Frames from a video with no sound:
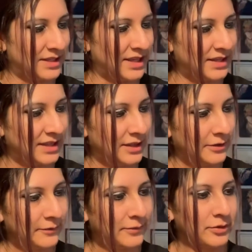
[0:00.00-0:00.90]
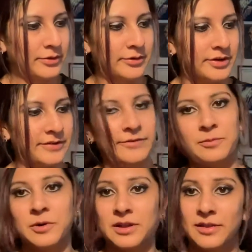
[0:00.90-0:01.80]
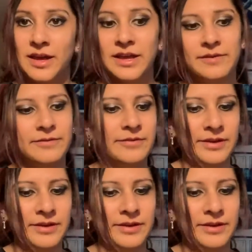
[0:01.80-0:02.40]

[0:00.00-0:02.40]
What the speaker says: that thank you for ordering from Walt Life.